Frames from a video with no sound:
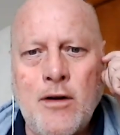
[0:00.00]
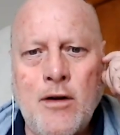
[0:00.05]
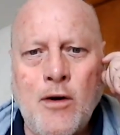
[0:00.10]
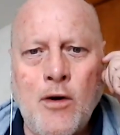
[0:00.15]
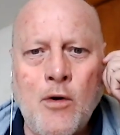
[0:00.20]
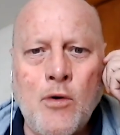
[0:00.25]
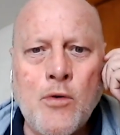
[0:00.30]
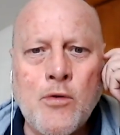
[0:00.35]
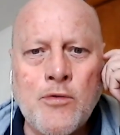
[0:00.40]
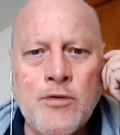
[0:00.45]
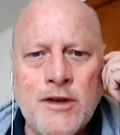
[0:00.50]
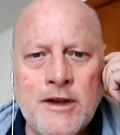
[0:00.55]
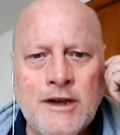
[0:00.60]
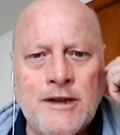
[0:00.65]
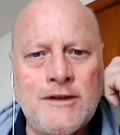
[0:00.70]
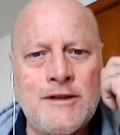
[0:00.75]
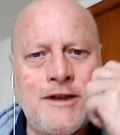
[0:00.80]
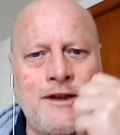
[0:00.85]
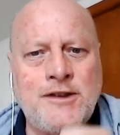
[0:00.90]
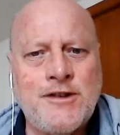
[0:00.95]
all the
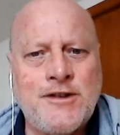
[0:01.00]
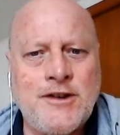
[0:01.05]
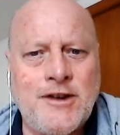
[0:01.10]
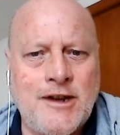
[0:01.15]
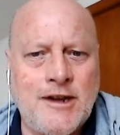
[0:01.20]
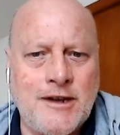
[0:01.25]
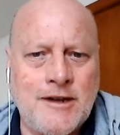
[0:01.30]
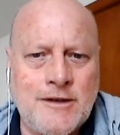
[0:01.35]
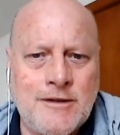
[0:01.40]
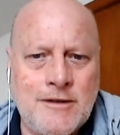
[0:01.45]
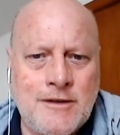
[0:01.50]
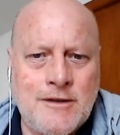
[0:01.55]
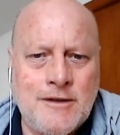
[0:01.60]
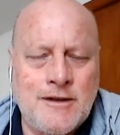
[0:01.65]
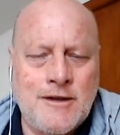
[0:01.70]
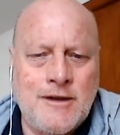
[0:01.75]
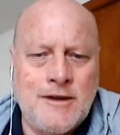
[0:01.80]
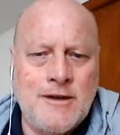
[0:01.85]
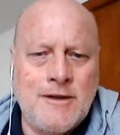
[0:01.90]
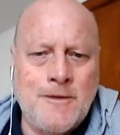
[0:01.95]
conditioning
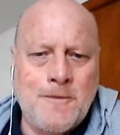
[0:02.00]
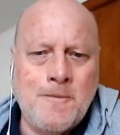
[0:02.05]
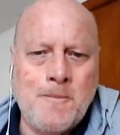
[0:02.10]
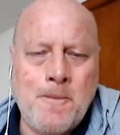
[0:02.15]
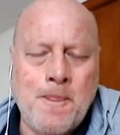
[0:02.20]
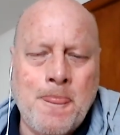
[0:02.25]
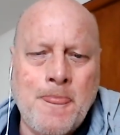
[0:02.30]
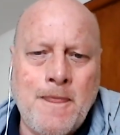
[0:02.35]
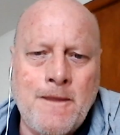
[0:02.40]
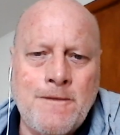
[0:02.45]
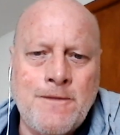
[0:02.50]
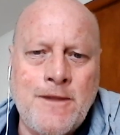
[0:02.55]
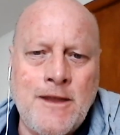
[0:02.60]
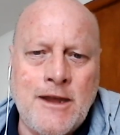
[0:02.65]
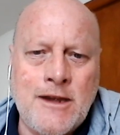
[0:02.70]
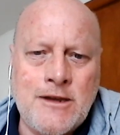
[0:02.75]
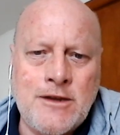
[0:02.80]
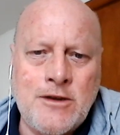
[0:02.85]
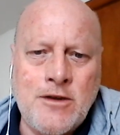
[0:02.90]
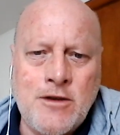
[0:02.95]

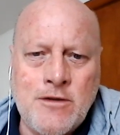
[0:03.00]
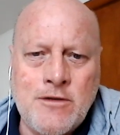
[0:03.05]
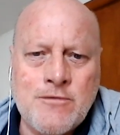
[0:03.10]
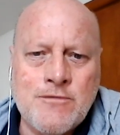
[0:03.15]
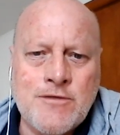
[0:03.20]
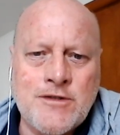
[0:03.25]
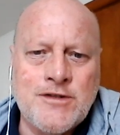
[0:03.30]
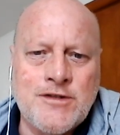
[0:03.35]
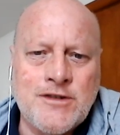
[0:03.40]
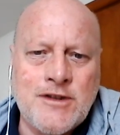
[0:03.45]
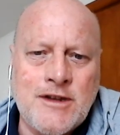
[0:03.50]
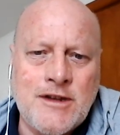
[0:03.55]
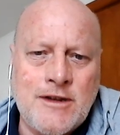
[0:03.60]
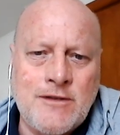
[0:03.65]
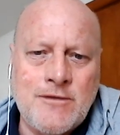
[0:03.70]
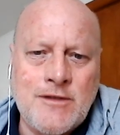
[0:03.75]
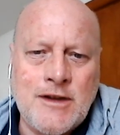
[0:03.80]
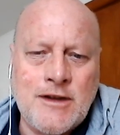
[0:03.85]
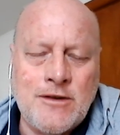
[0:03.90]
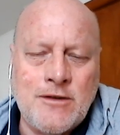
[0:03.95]
that you've
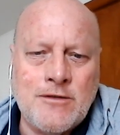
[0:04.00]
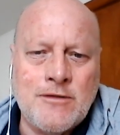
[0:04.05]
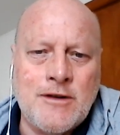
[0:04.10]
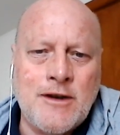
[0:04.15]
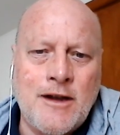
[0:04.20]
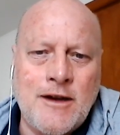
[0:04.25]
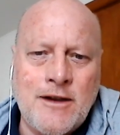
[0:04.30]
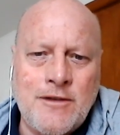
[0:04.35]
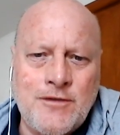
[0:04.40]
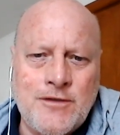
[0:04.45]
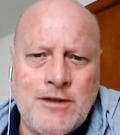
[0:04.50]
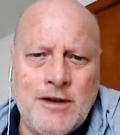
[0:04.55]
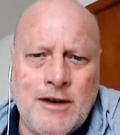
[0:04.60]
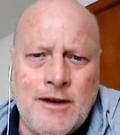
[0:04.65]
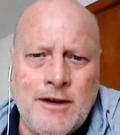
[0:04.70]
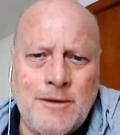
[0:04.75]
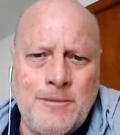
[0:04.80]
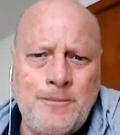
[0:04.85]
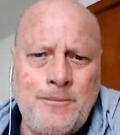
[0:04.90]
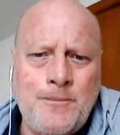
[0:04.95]
received in your
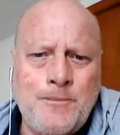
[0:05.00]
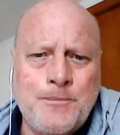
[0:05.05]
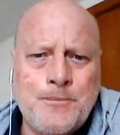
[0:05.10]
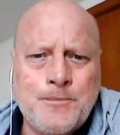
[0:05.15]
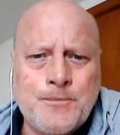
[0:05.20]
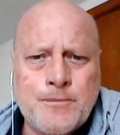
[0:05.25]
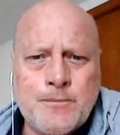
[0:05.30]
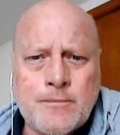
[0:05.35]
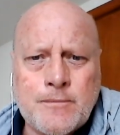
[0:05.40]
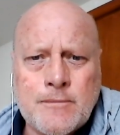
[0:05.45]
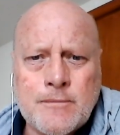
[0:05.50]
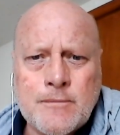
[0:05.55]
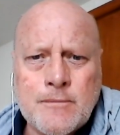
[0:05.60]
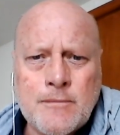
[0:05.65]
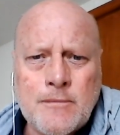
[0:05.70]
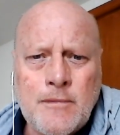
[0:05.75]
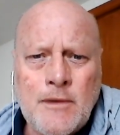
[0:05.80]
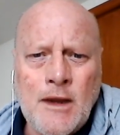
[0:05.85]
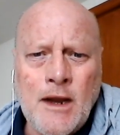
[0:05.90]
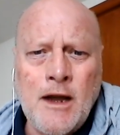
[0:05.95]
lifetime
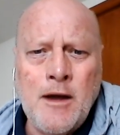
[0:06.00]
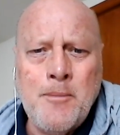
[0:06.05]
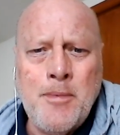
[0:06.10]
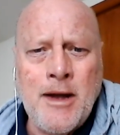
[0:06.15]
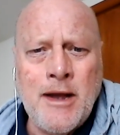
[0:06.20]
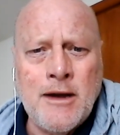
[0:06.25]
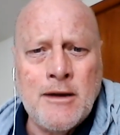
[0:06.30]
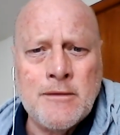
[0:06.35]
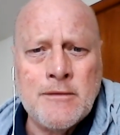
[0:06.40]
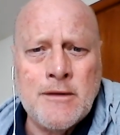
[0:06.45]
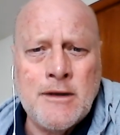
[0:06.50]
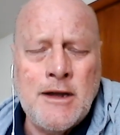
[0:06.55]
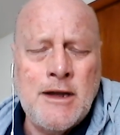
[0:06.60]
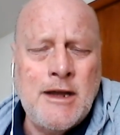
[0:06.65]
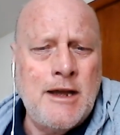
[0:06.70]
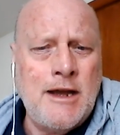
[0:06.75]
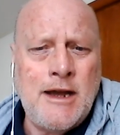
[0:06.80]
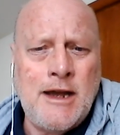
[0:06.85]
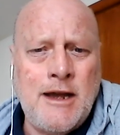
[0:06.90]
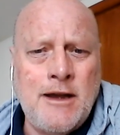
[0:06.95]
about
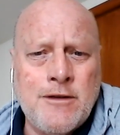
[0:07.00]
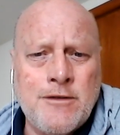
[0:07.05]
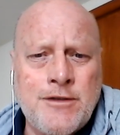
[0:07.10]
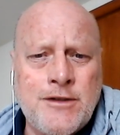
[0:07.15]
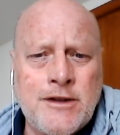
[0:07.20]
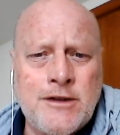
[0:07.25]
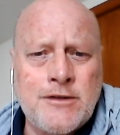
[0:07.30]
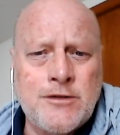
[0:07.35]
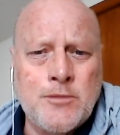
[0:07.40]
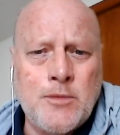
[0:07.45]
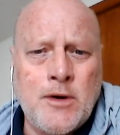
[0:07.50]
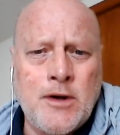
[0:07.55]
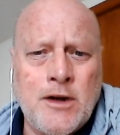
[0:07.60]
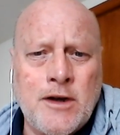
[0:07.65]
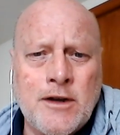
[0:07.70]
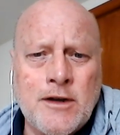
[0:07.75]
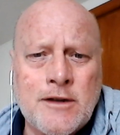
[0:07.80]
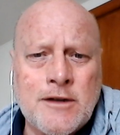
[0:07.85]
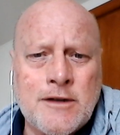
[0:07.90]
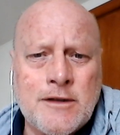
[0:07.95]
how things
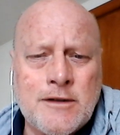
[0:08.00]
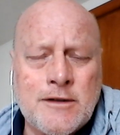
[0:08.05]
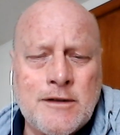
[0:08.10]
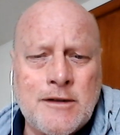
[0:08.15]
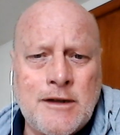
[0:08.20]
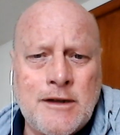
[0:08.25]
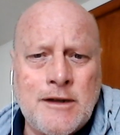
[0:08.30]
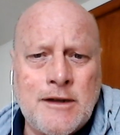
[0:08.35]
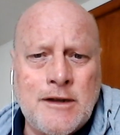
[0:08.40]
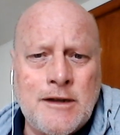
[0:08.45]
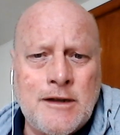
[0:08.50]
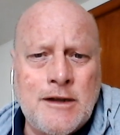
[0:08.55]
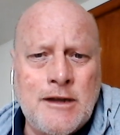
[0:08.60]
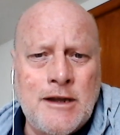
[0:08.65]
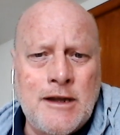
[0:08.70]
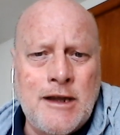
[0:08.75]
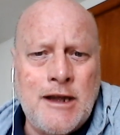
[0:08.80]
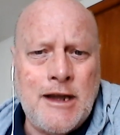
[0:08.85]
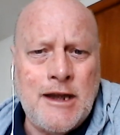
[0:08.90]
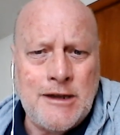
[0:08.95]
work
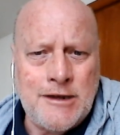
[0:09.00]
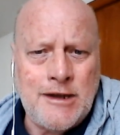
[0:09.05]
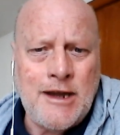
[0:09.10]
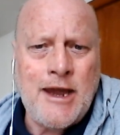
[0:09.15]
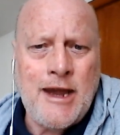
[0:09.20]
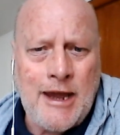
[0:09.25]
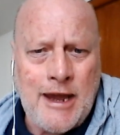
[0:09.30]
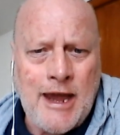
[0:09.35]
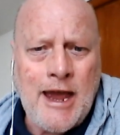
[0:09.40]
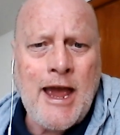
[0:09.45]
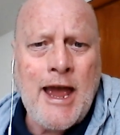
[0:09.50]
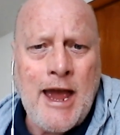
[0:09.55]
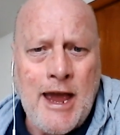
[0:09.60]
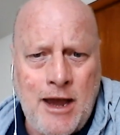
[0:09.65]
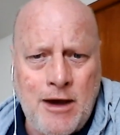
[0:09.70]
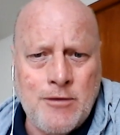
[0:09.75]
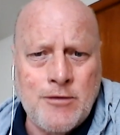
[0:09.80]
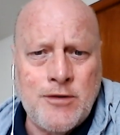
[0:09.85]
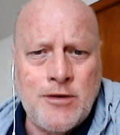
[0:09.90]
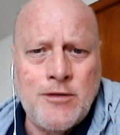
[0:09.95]
and
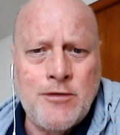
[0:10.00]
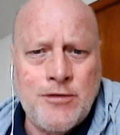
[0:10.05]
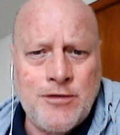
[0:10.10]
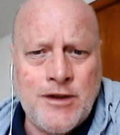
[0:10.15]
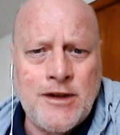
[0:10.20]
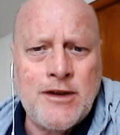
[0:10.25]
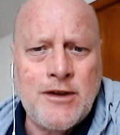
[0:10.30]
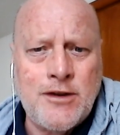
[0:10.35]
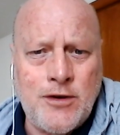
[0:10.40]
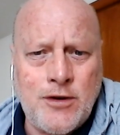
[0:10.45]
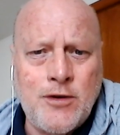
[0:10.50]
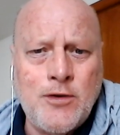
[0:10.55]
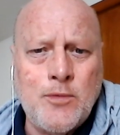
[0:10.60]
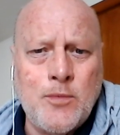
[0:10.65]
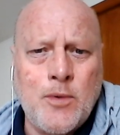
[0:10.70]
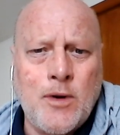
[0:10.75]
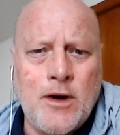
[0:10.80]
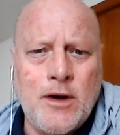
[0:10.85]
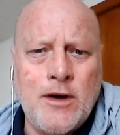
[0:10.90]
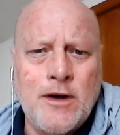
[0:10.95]
how you think you
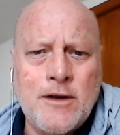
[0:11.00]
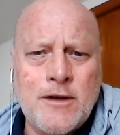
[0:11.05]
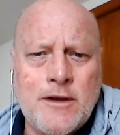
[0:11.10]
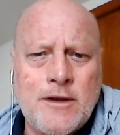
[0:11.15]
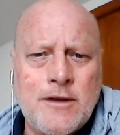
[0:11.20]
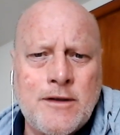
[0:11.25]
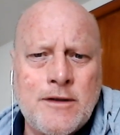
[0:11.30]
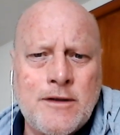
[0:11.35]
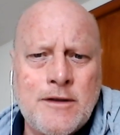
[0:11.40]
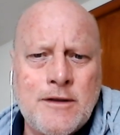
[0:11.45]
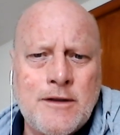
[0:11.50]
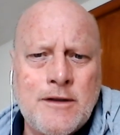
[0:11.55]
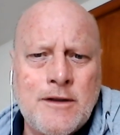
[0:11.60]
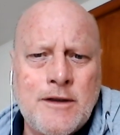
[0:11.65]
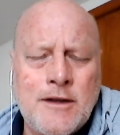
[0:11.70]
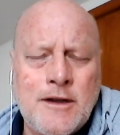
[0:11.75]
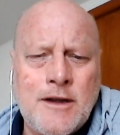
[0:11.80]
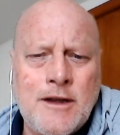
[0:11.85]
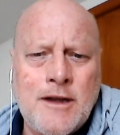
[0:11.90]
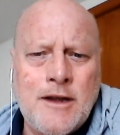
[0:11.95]
work
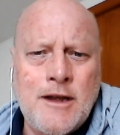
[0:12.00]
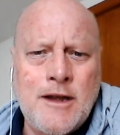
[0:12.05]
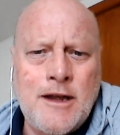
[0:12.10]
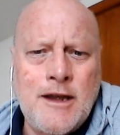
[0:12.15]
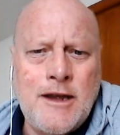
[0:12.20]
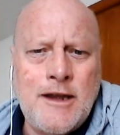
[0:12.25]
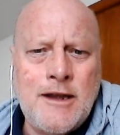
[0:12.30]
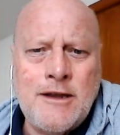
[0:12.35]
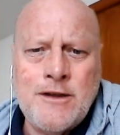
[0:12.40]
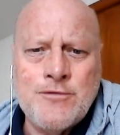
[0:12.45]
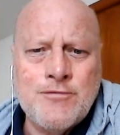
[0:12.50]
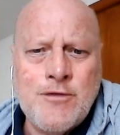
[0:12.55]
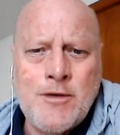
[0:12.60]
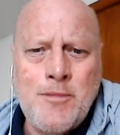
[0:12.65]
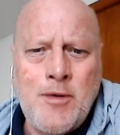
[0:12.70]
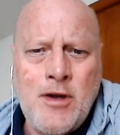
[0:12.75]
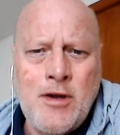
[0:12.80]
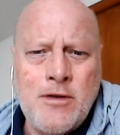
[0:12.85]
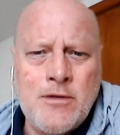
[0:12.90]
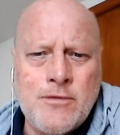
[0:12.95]
is
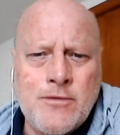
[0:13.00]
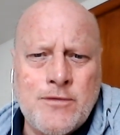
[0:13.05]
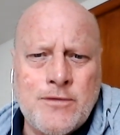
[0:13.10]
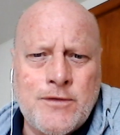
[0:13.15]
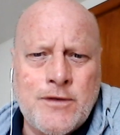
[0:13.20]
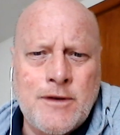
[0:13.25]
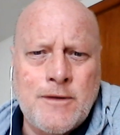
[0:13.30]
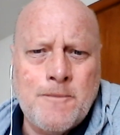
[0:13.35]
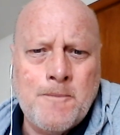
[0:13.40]
removed.